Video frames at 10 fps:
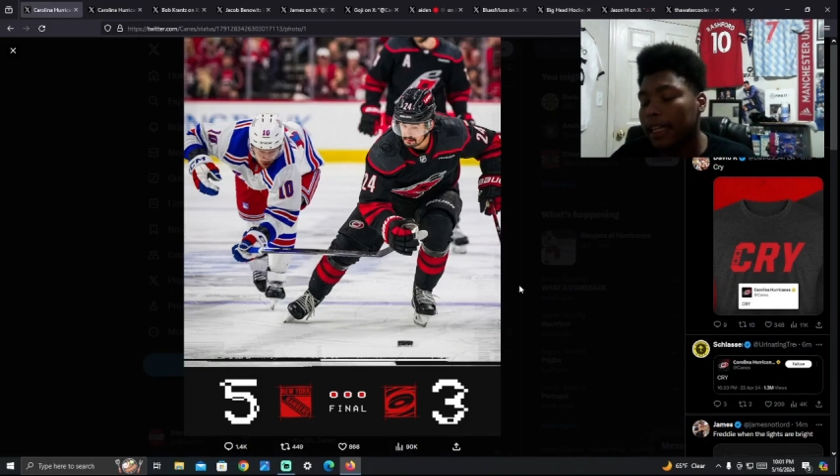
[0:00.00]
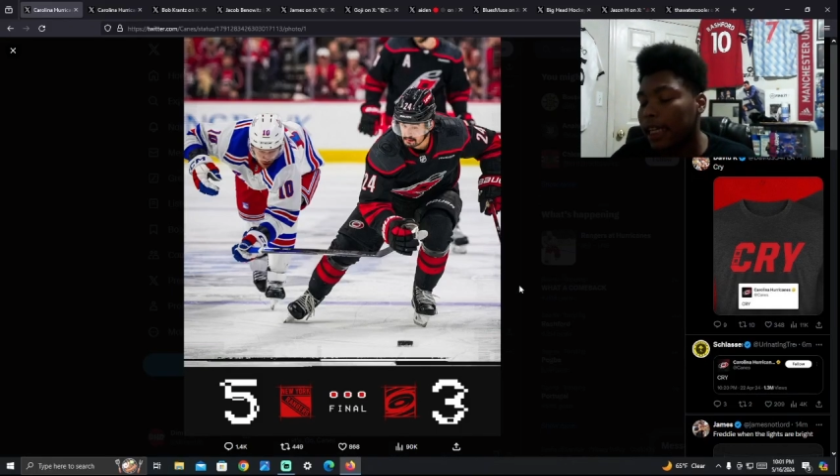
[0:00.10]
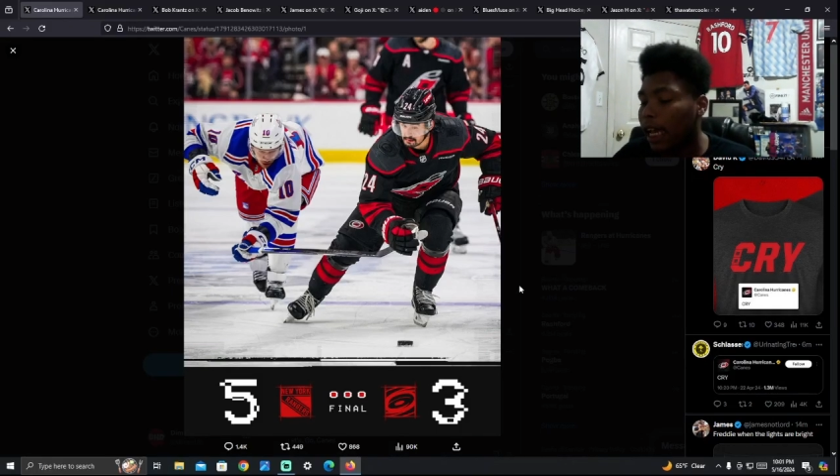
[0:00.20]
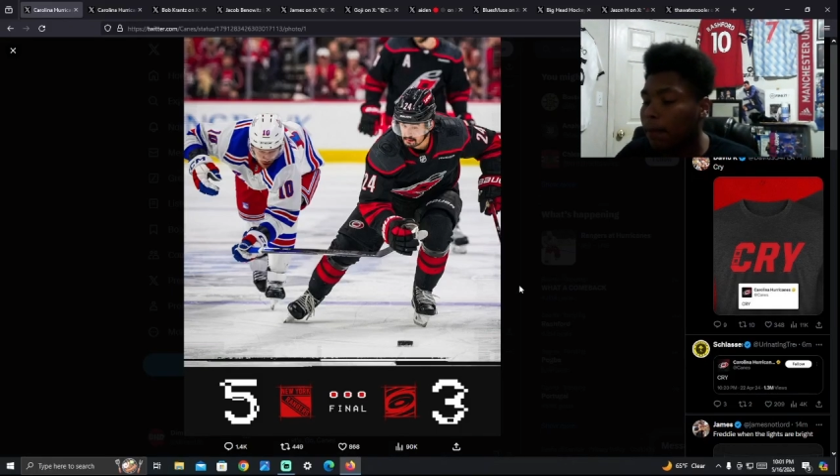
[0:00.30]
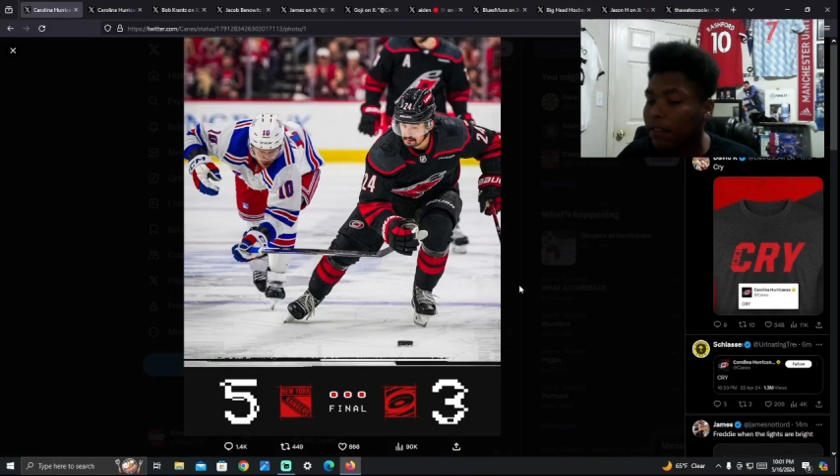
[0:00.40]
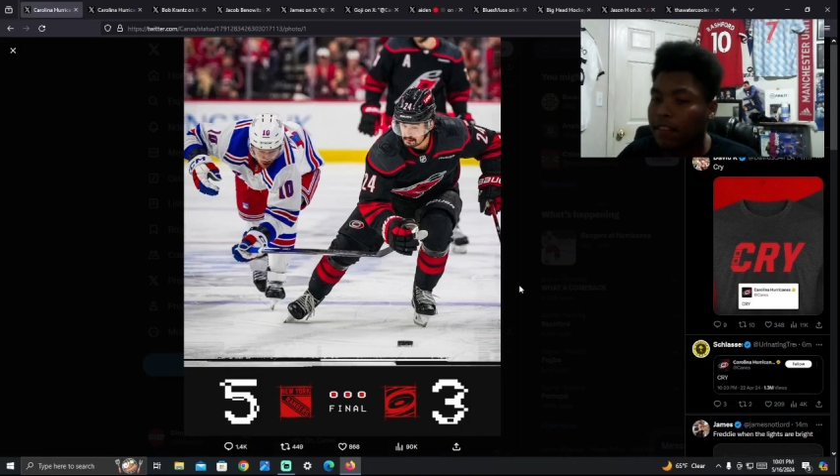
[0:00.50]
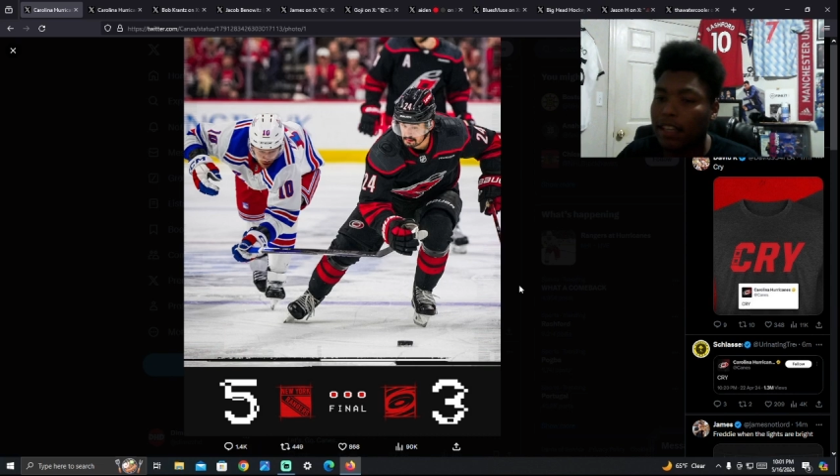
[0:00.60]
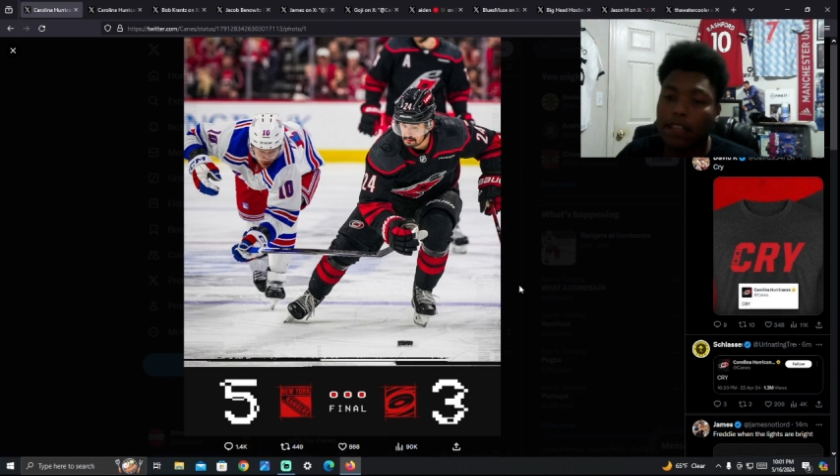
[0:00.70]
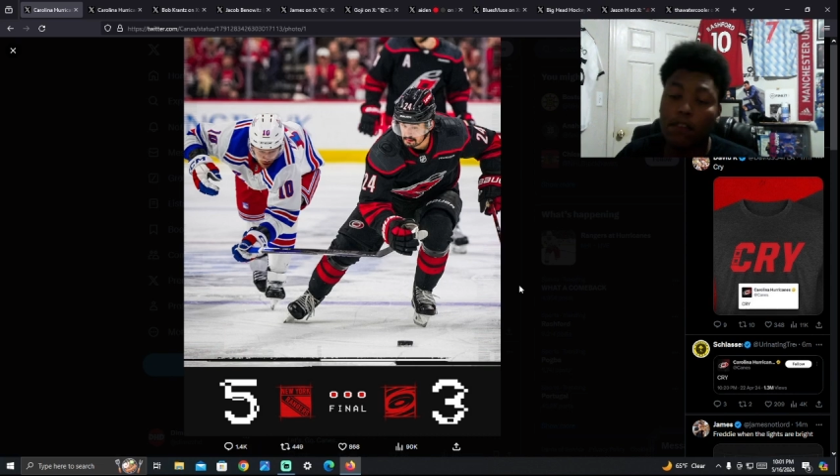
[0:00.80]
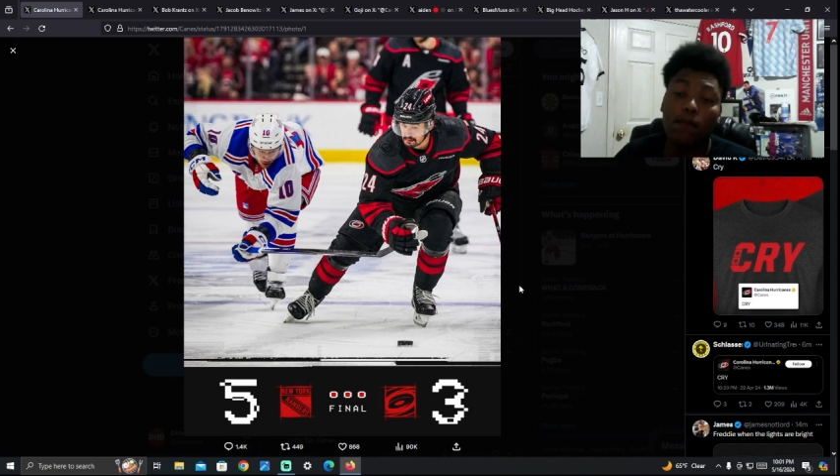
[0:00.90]
game
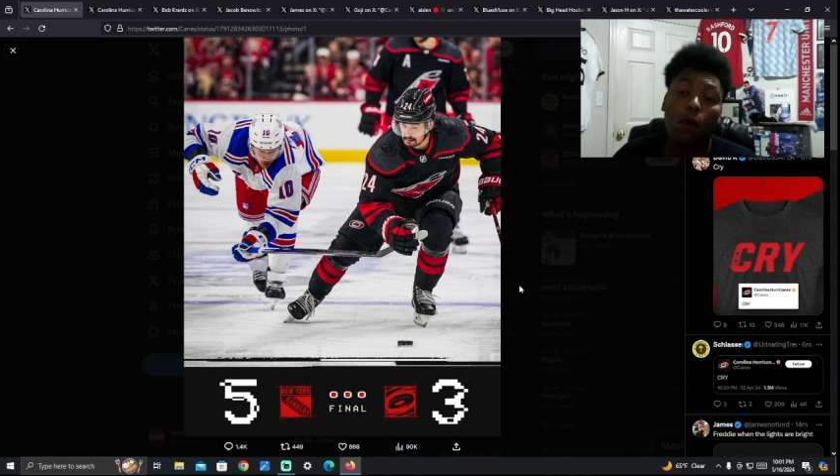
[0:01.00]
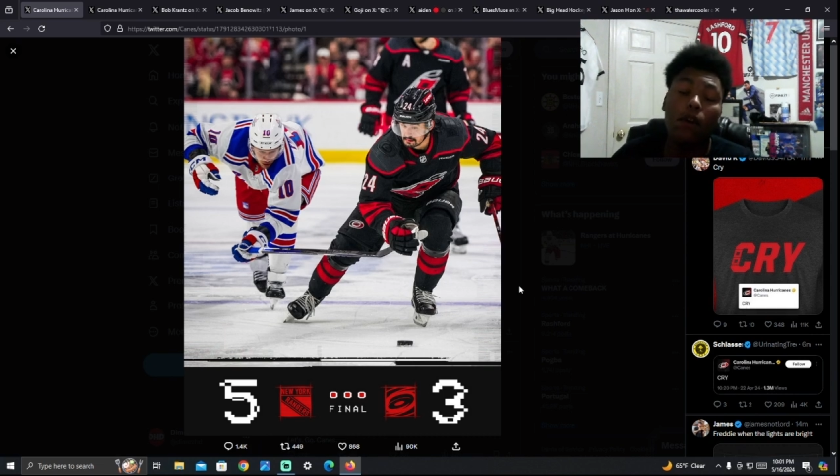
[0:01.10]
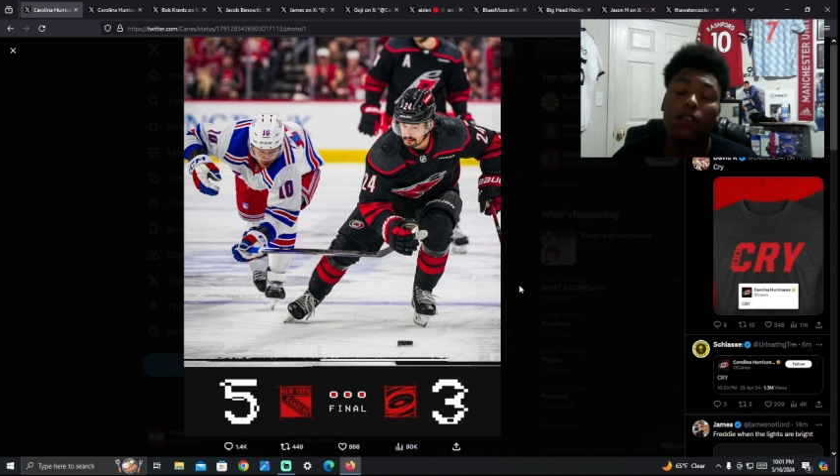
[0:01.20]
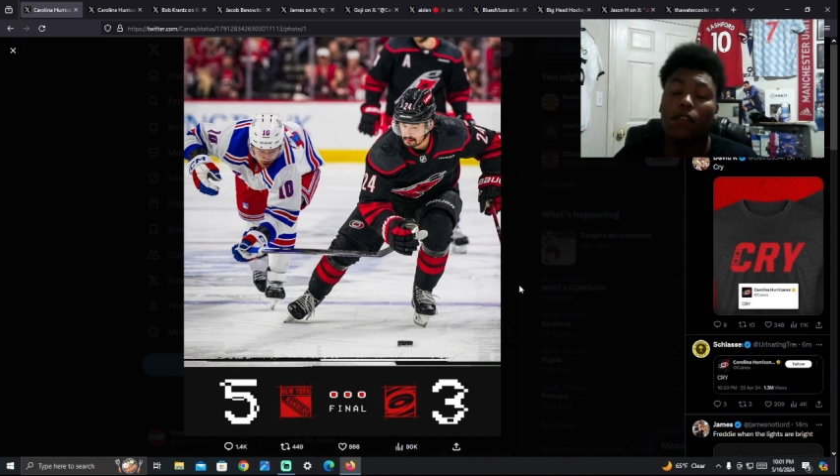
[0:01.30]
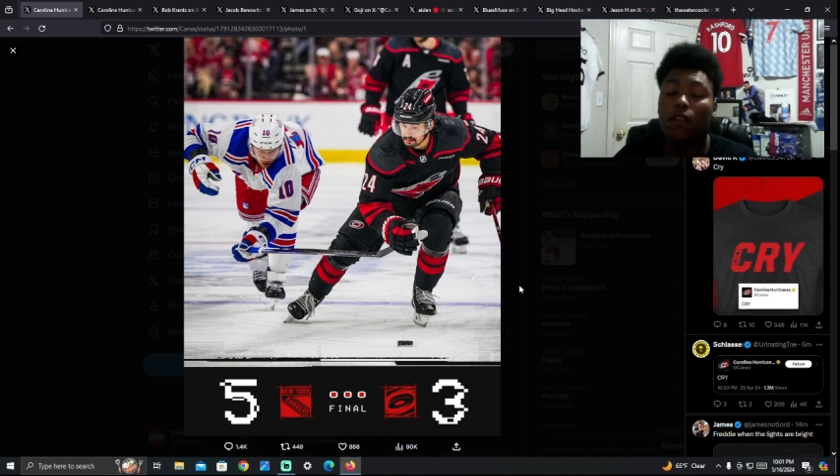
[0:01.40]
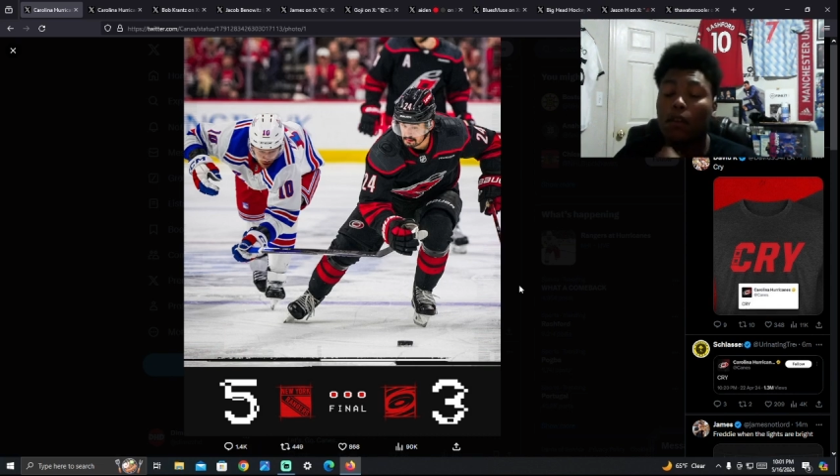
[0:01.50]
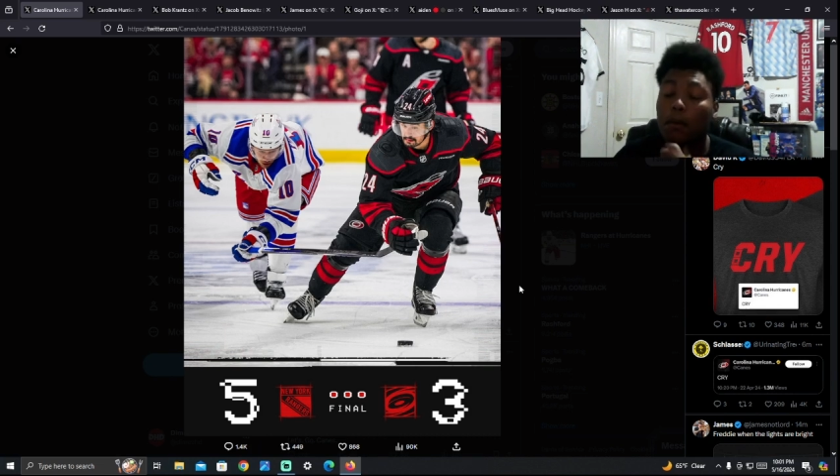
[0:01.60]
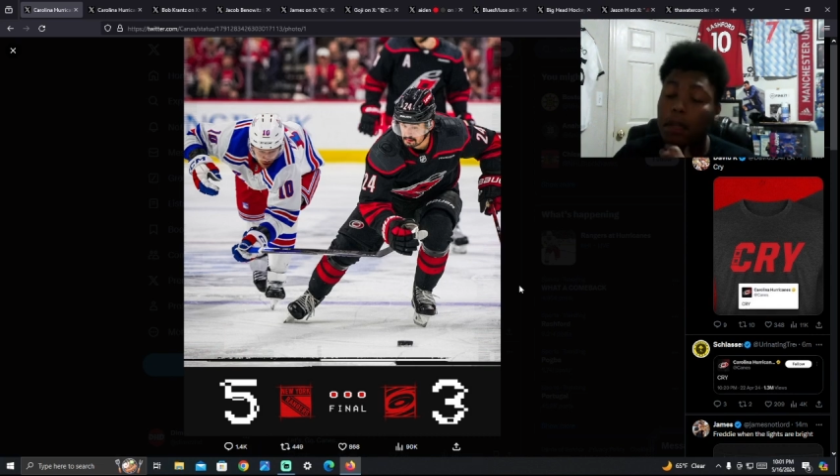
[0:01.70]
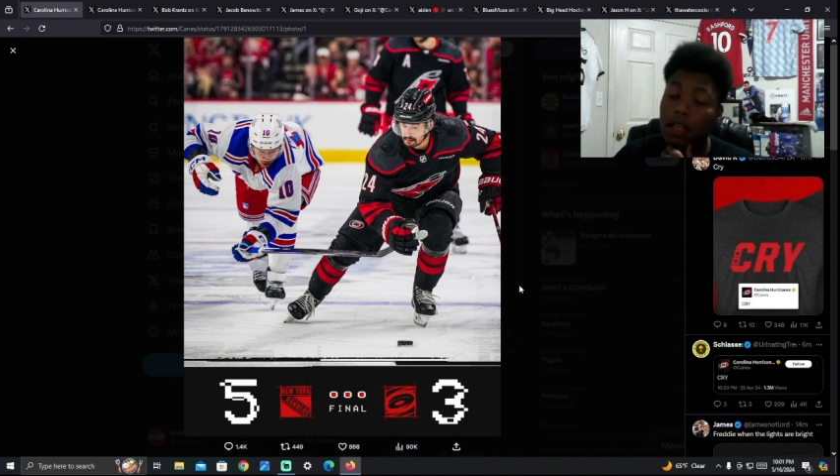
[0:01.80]
6, 4 2